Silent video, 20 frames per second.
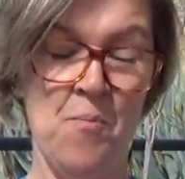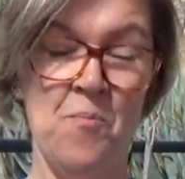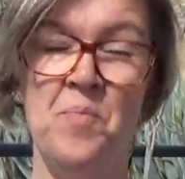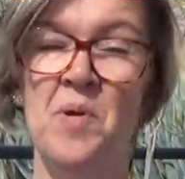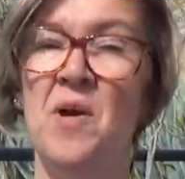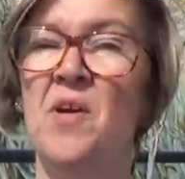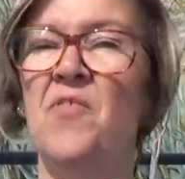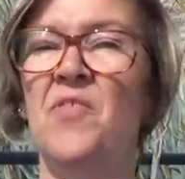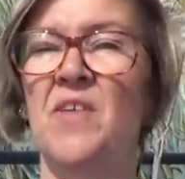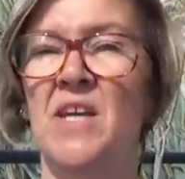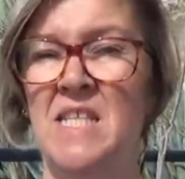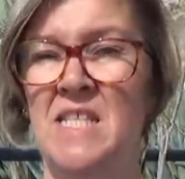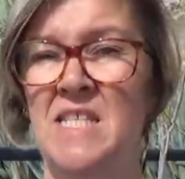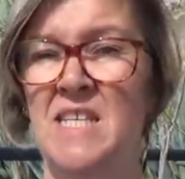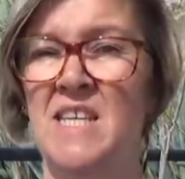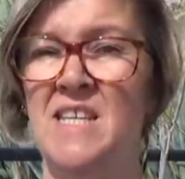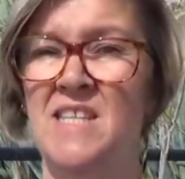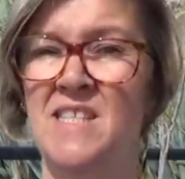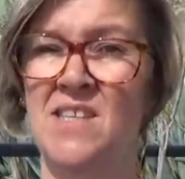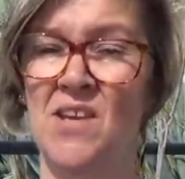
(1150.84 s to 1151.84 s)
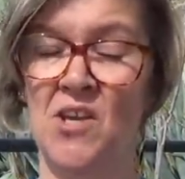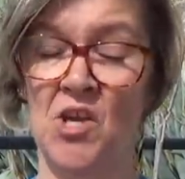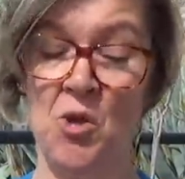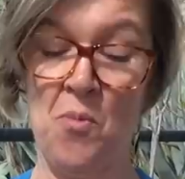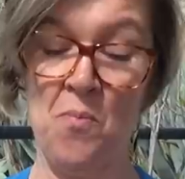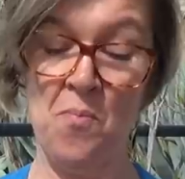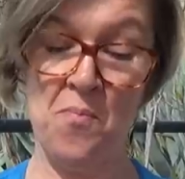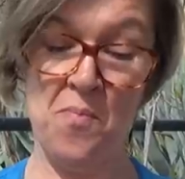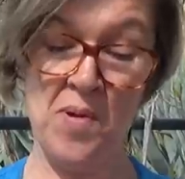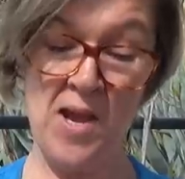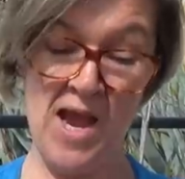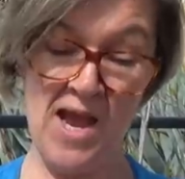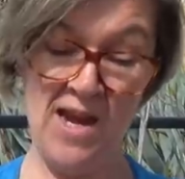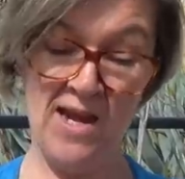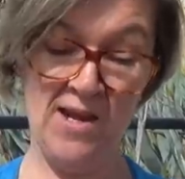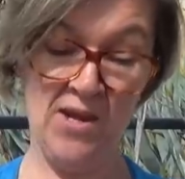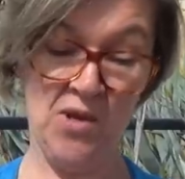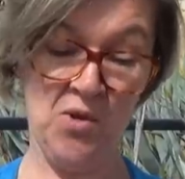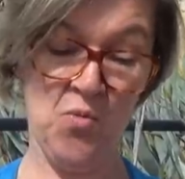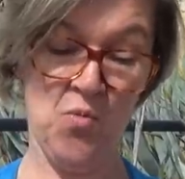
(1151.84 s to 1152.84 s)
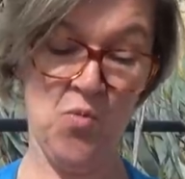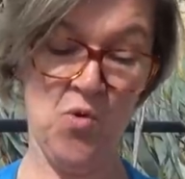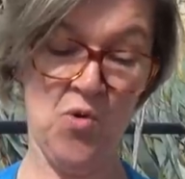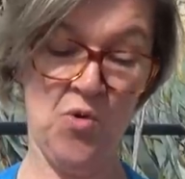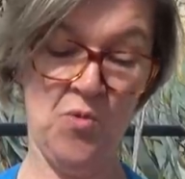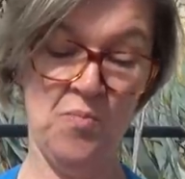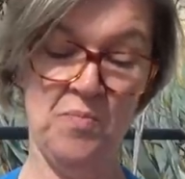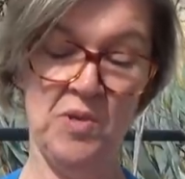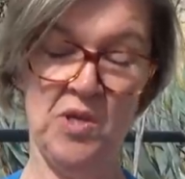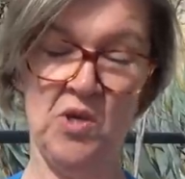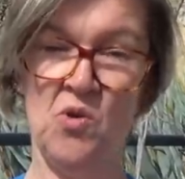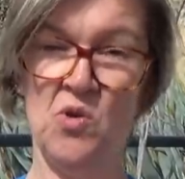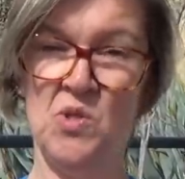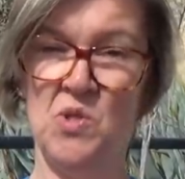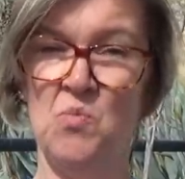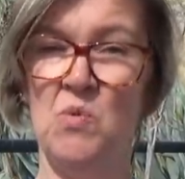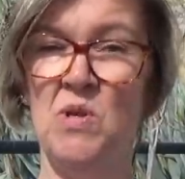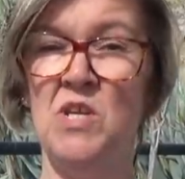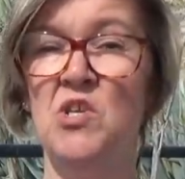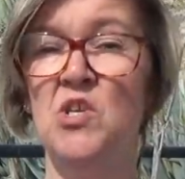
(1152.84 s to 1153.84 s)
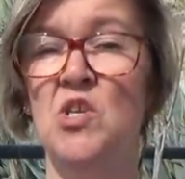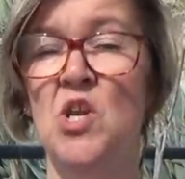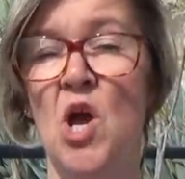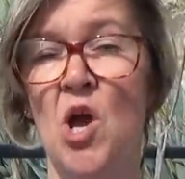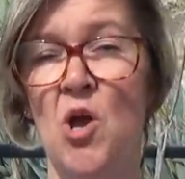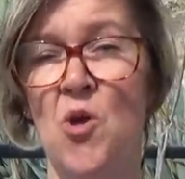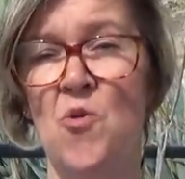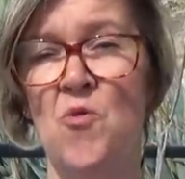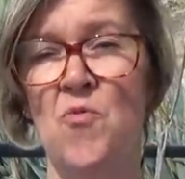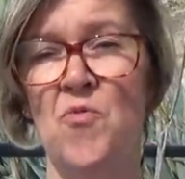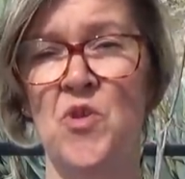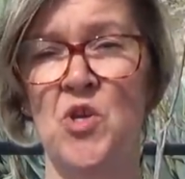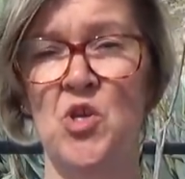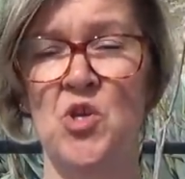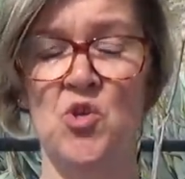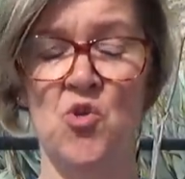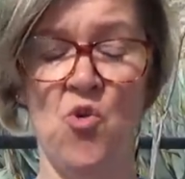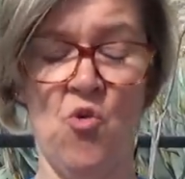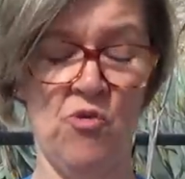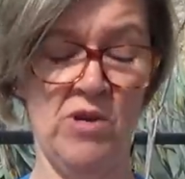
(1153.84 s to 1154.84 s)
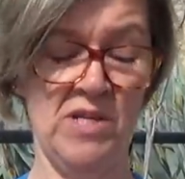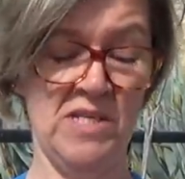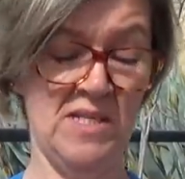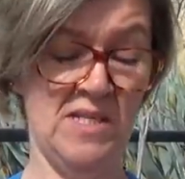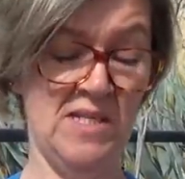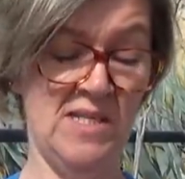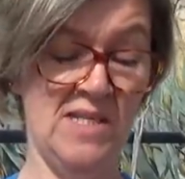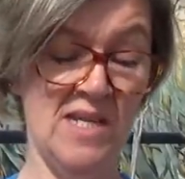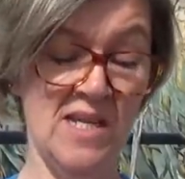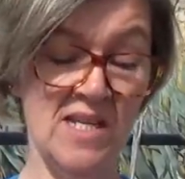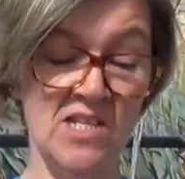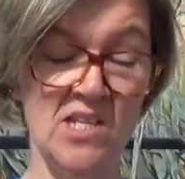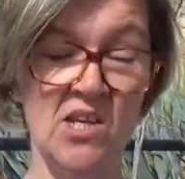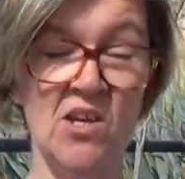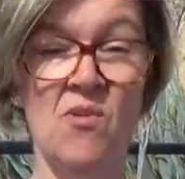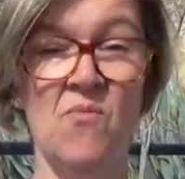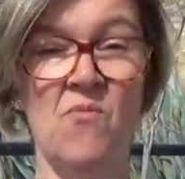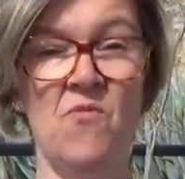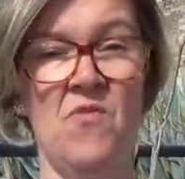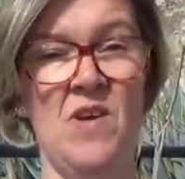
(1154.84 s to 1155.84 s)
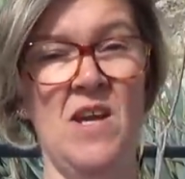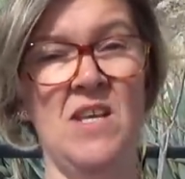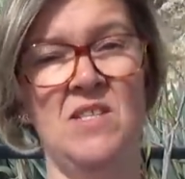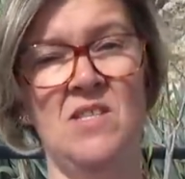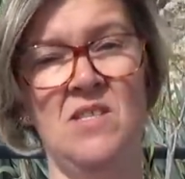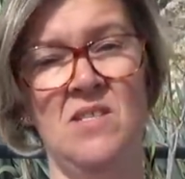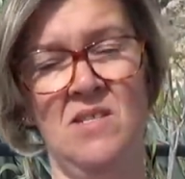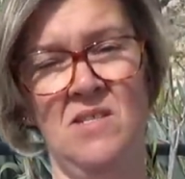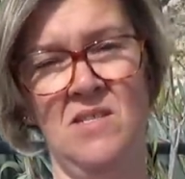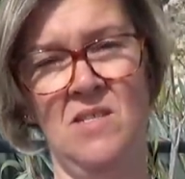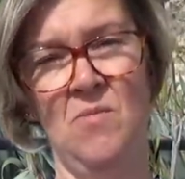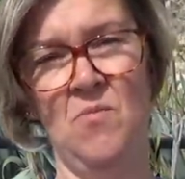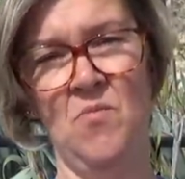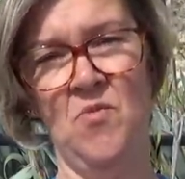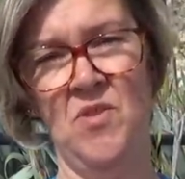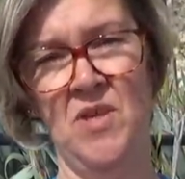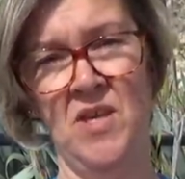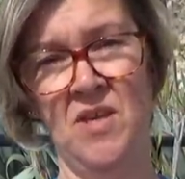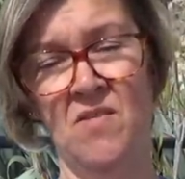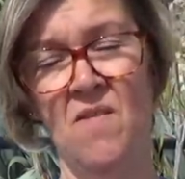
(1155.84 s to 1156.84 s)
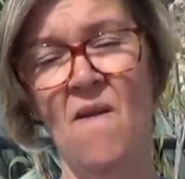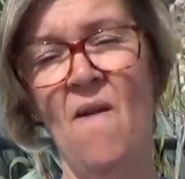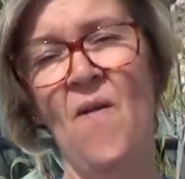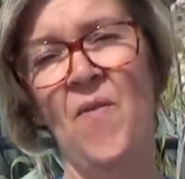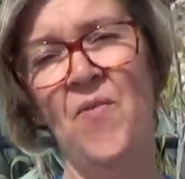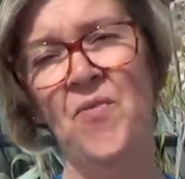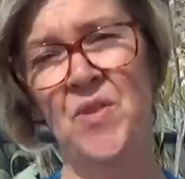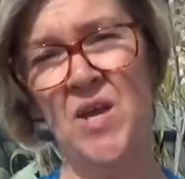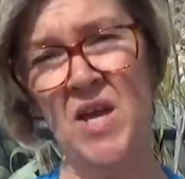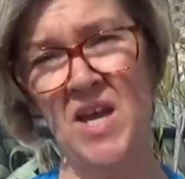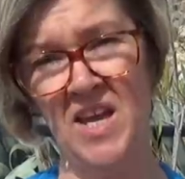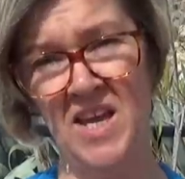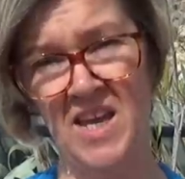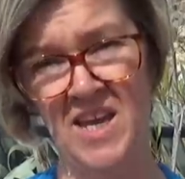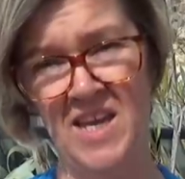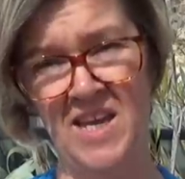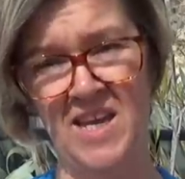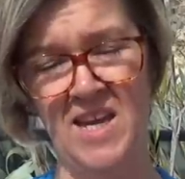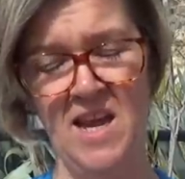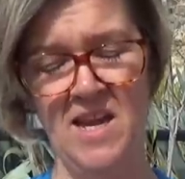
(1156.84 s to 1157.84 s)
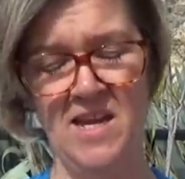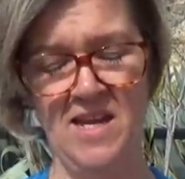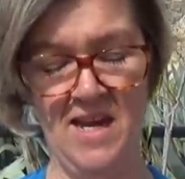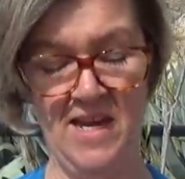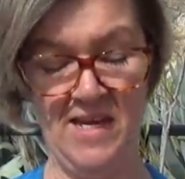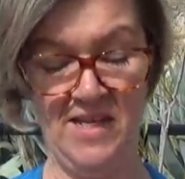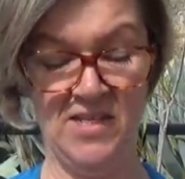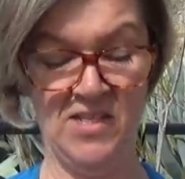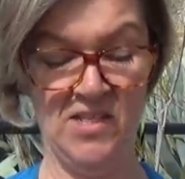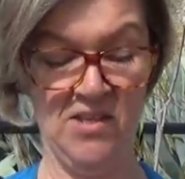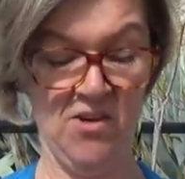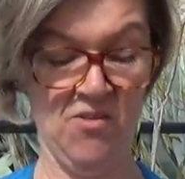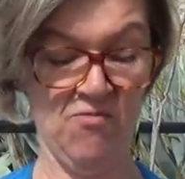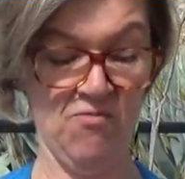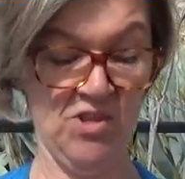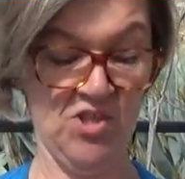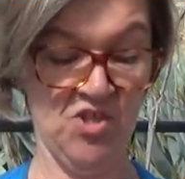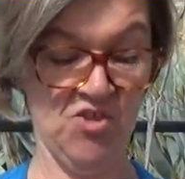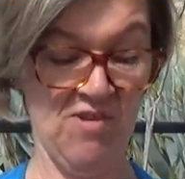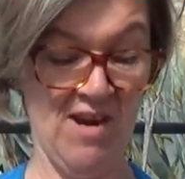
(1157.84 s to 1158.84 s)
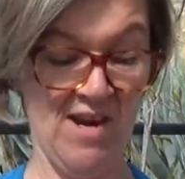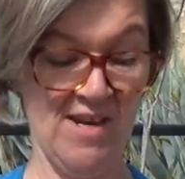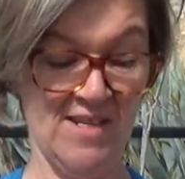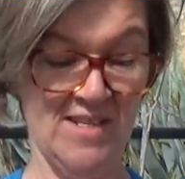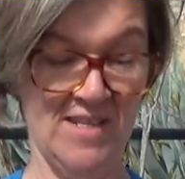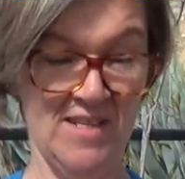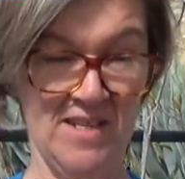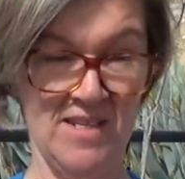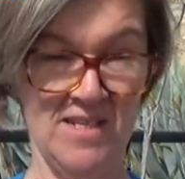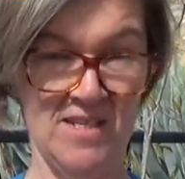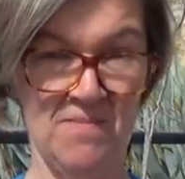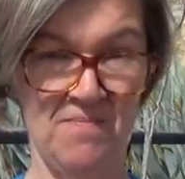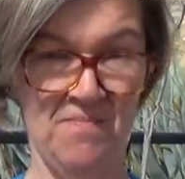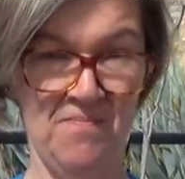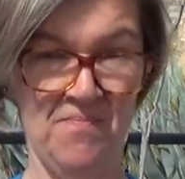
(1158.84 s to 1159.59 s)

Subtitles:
but that it's a compelling one because we know that Norris did confess to something that he later retracted.